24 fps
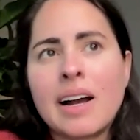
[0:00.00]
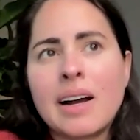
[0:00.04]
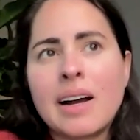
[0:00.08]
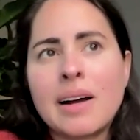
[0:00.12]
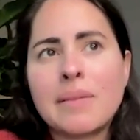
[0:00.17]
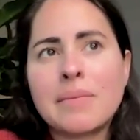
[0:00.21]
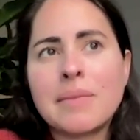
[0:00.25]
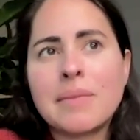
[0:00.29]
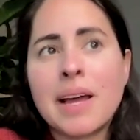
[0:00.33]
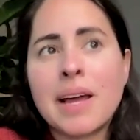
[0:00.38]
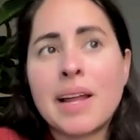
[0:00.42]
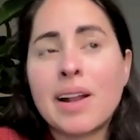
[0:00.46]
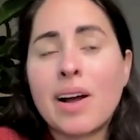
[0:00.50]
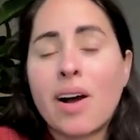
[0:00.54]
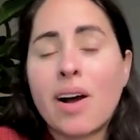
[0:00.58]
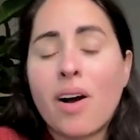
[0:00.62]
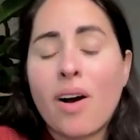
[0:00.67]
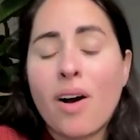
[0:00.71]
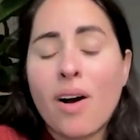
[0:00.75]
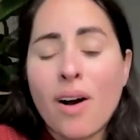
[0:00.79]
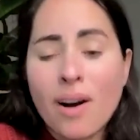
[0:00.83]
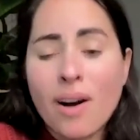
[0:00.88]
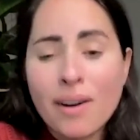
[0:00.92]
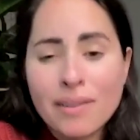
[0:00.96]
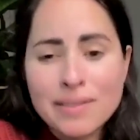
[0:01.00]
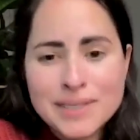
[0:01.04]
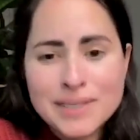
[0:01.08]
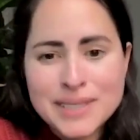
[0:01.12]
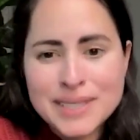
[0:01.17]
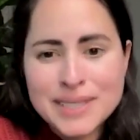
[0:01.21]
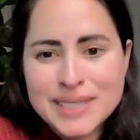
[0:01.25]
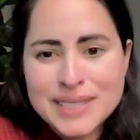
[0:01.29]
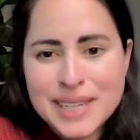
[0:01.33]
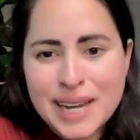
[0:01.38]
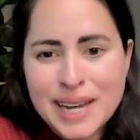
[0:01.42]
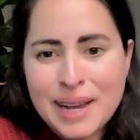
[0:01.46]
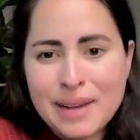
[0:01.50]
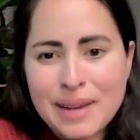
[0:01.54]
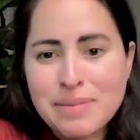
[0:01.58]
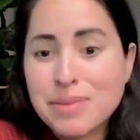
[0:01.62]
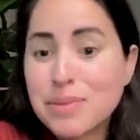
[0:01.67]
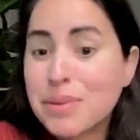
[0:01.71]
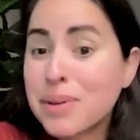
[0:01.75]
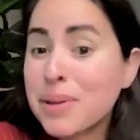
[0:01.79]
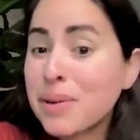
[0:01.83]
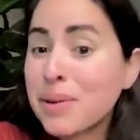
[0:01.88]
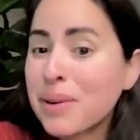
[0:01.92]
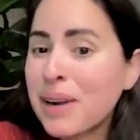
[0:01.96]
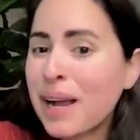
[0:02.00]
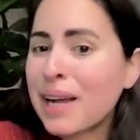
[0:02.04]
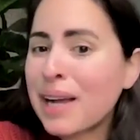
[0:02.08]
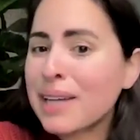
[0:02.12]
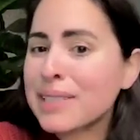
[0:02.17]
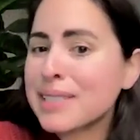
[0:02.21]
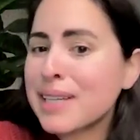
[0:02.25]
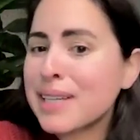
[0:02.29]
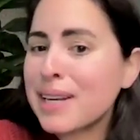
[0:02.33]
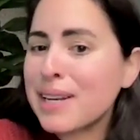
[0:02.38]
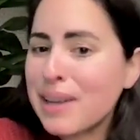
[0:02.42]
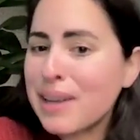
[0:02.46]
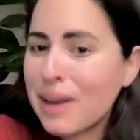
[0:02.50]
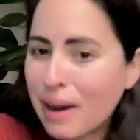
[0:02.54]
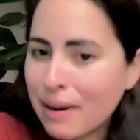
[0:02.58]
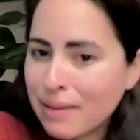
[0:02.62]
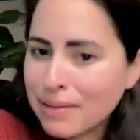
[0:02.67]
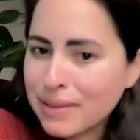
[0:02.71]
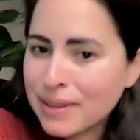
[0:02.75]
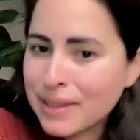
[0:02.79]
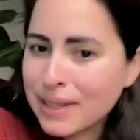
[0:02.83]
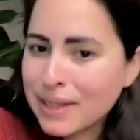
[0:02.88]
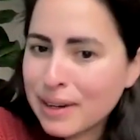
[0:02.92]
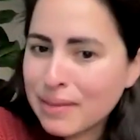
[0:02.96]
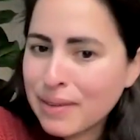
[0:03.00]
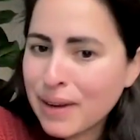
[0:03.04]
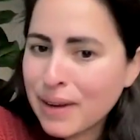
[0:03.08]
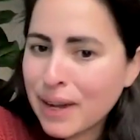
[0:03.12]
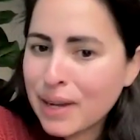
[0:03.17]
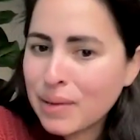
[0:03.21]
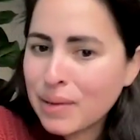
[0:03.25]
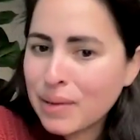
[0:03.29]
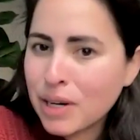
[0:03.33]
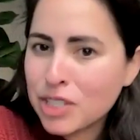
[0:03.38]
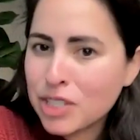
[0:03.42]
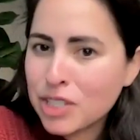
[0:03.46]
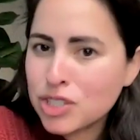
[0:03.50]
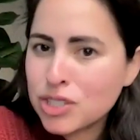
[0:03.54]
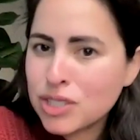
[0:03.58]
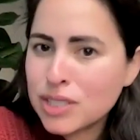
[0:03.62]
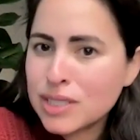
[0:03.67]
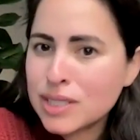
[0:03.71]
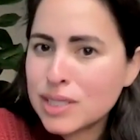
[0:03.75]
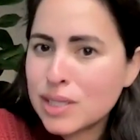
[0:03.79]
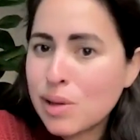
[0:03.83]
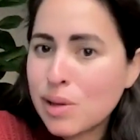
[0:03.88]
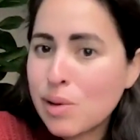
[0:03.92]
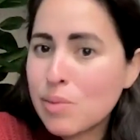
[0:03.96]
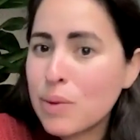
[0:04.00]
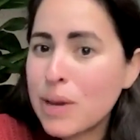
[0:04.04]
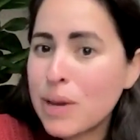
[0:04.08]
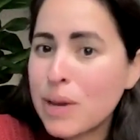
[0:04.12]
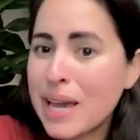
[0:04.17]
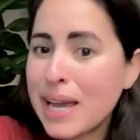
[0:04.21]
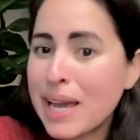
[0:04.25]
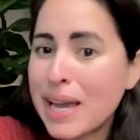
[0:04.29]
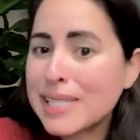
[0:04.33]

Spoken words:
and oftentimes we don't ask enough clarifying questions and we